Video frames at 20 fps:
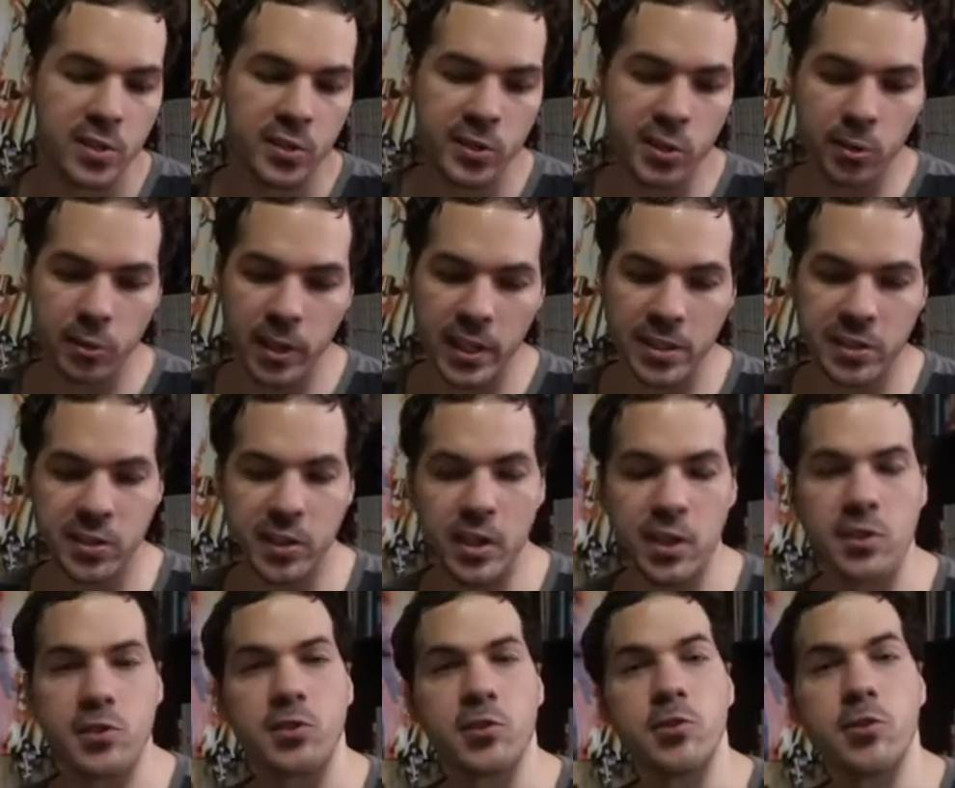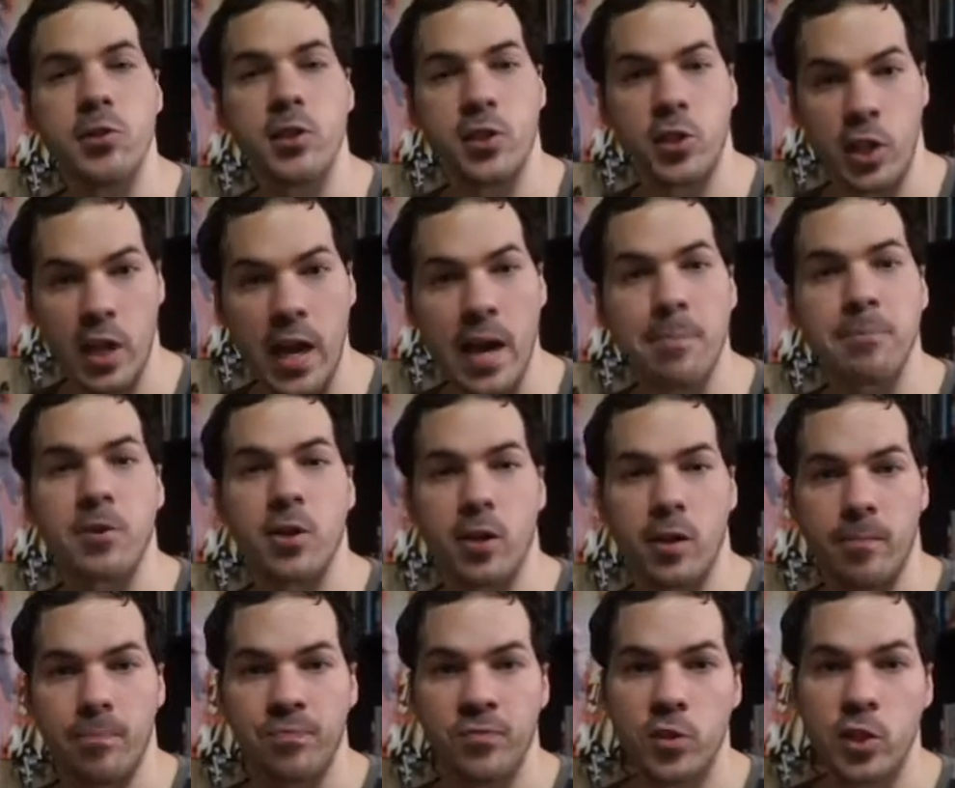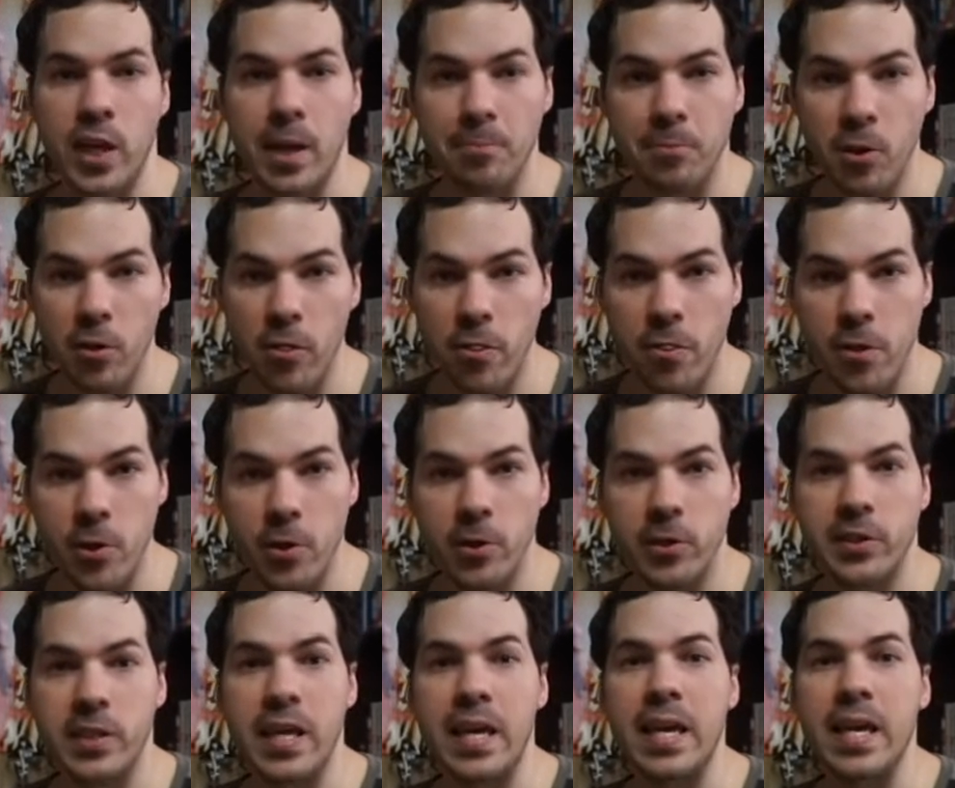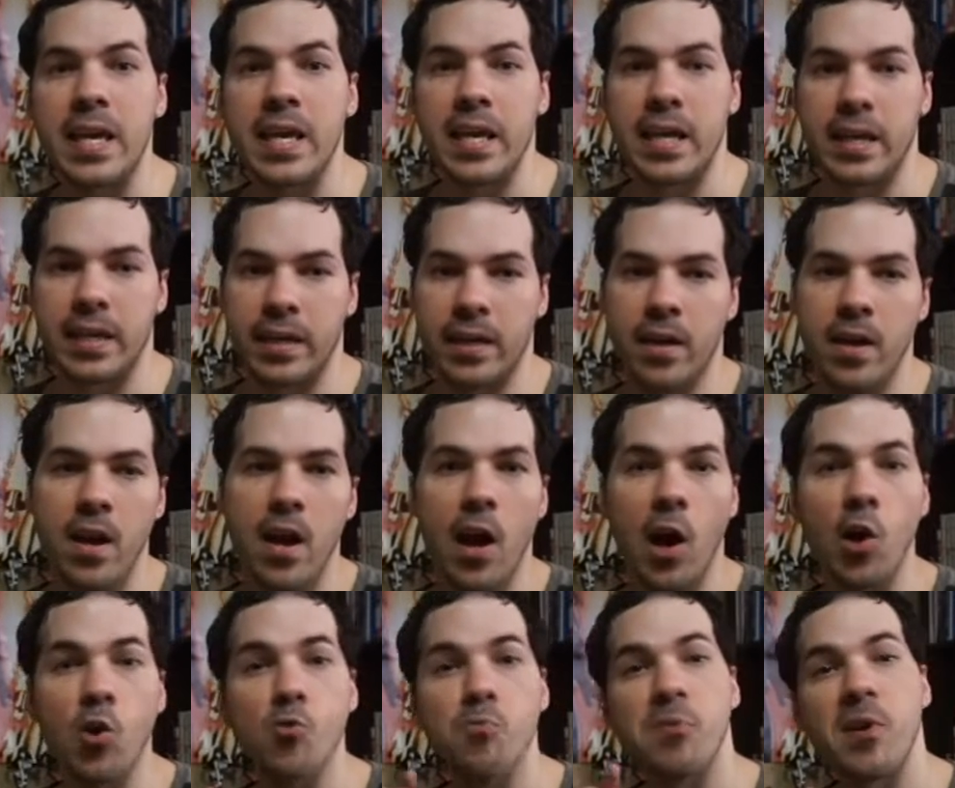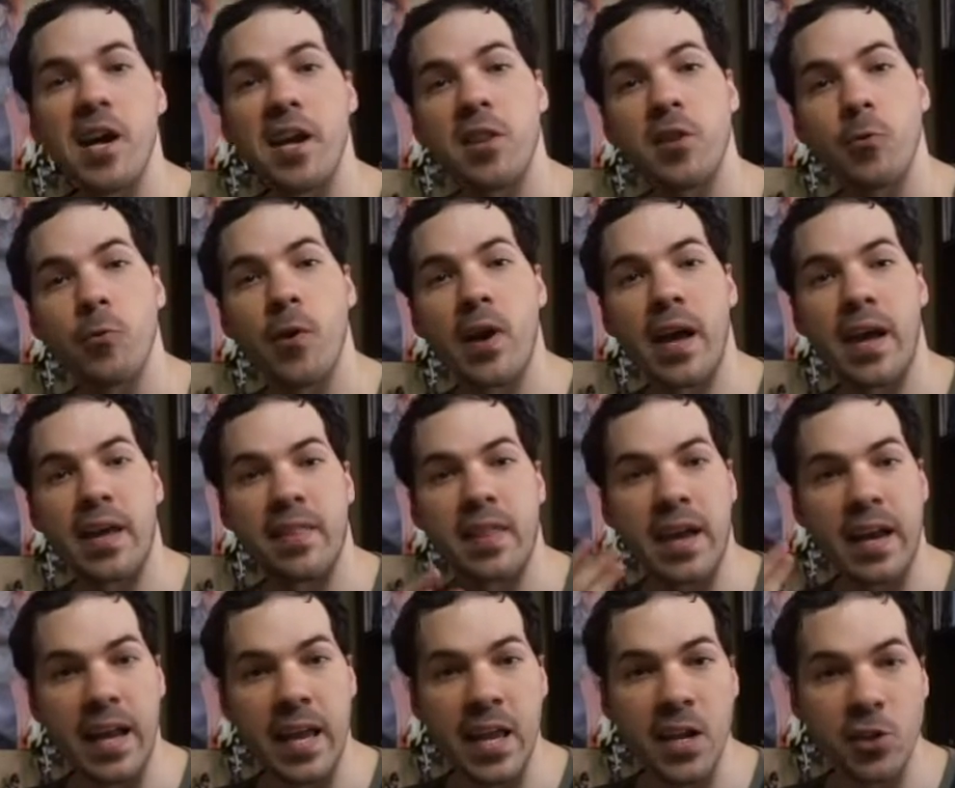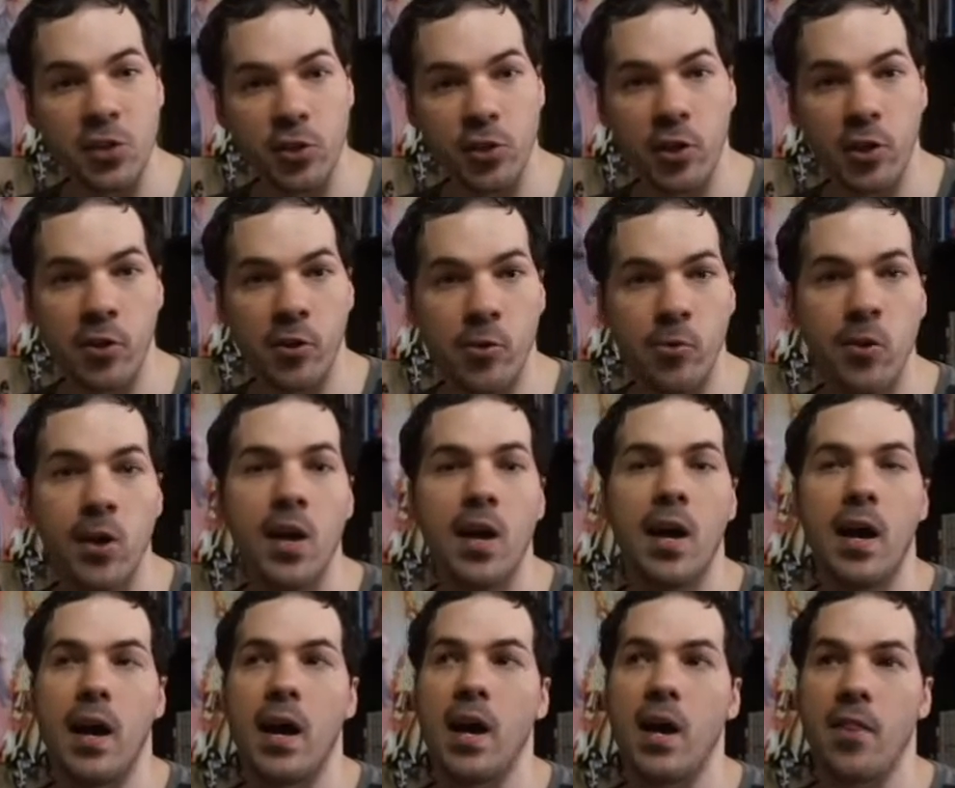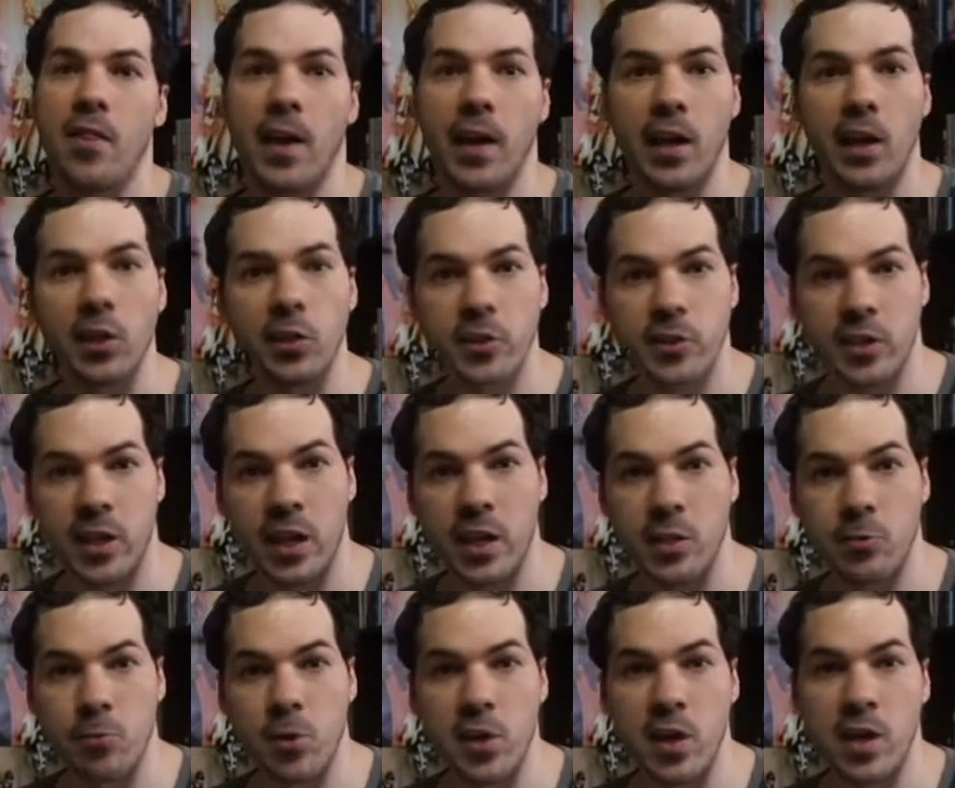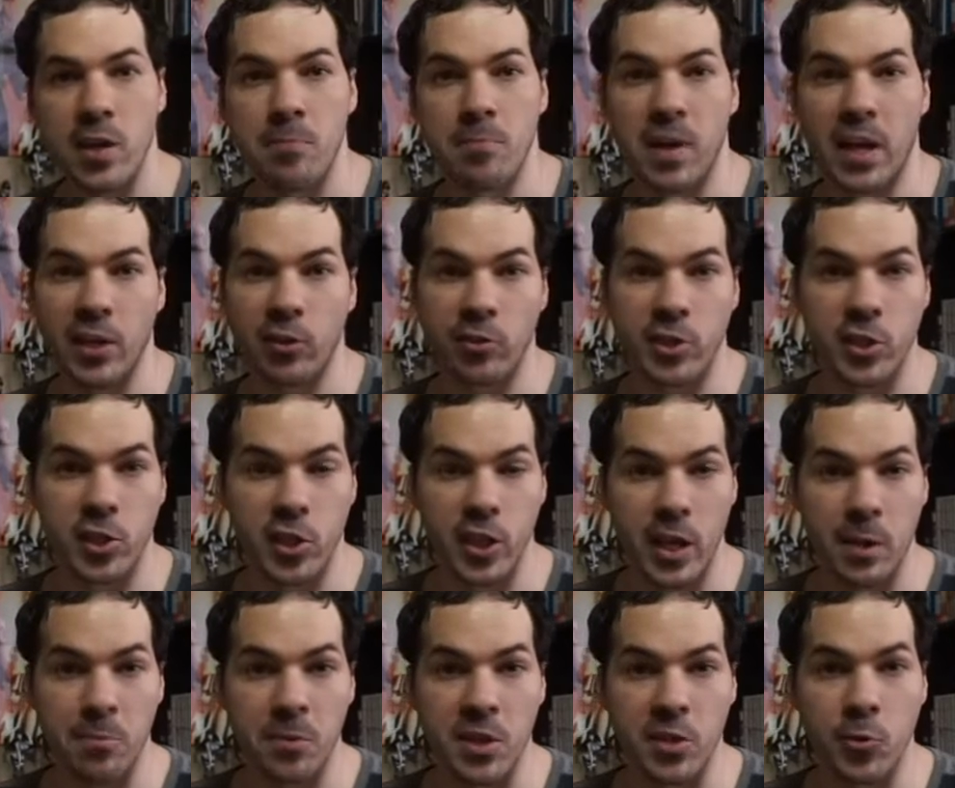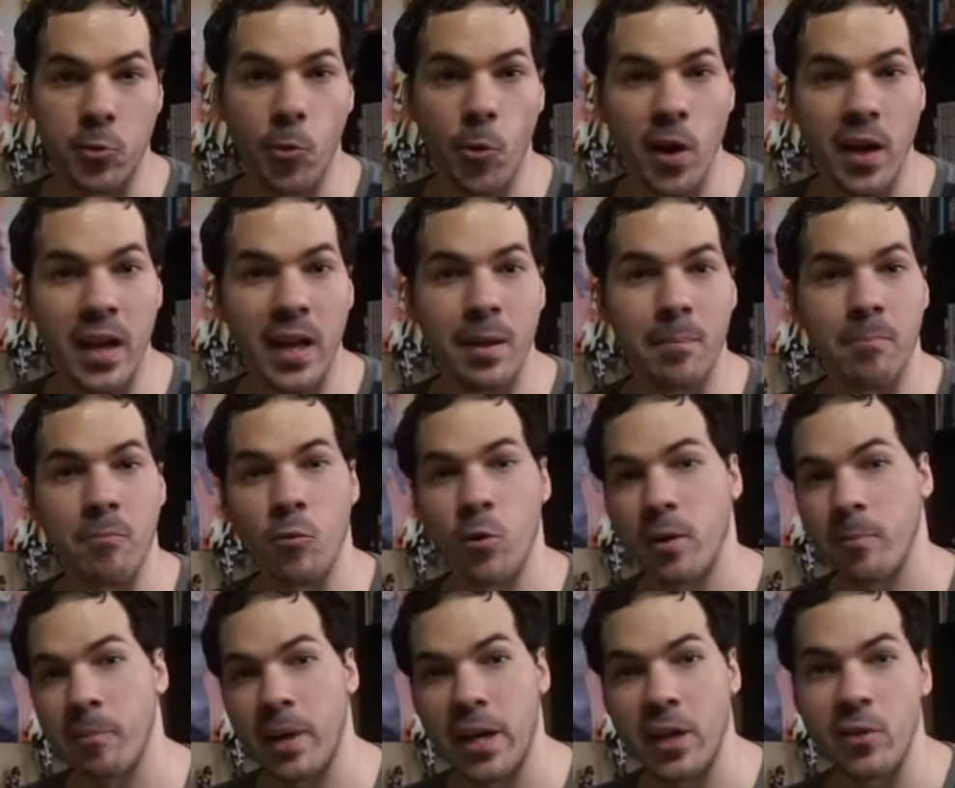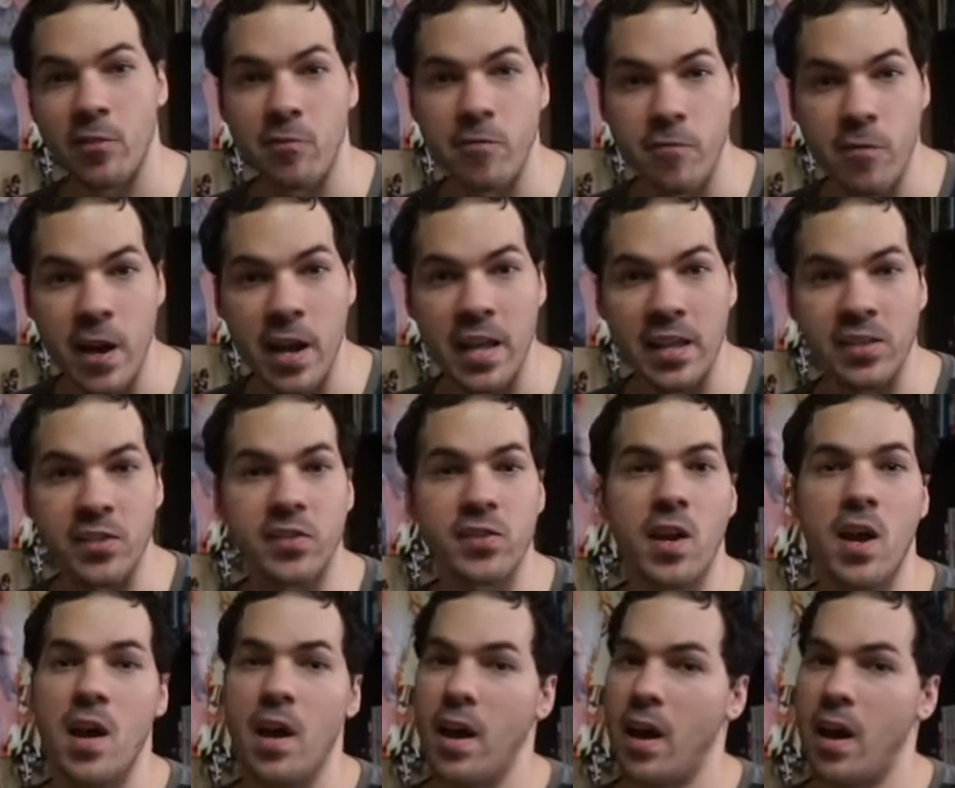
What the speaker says: So let's get to the chapter. Chapter 13. Oh, by the way, that intro, the color scans were done by Chris JP20, one of my good friends.